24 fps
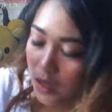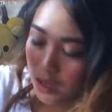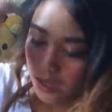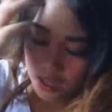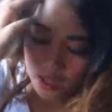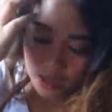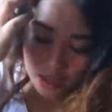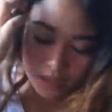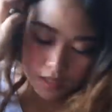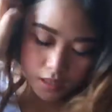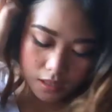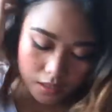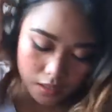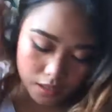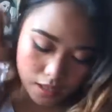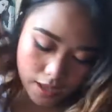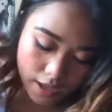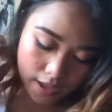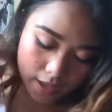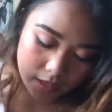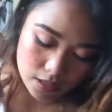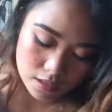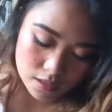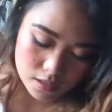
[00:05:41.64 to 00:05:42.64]
And then
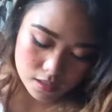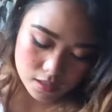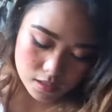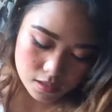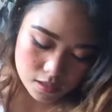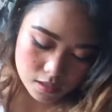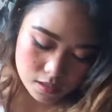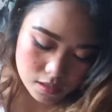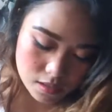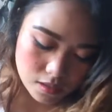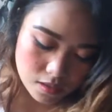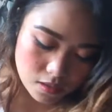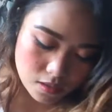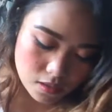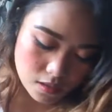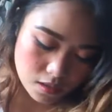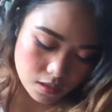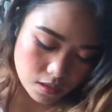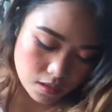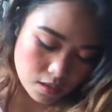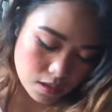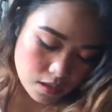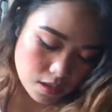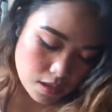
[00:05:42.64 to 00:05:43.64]
next
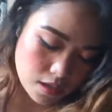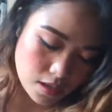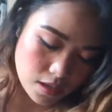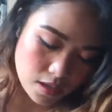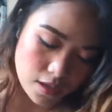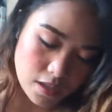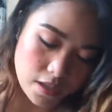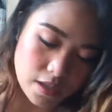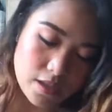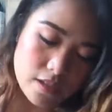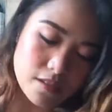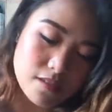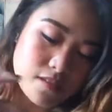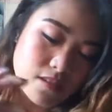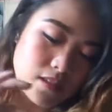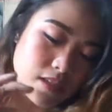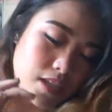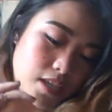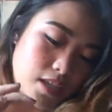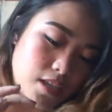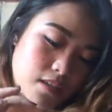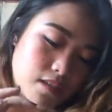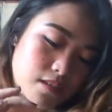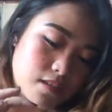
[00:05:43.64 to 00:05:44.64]
is
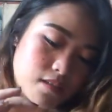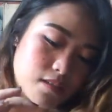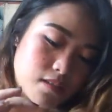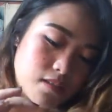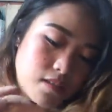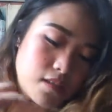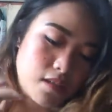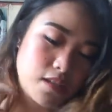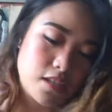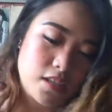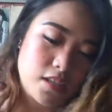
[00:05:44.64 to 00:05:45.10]
this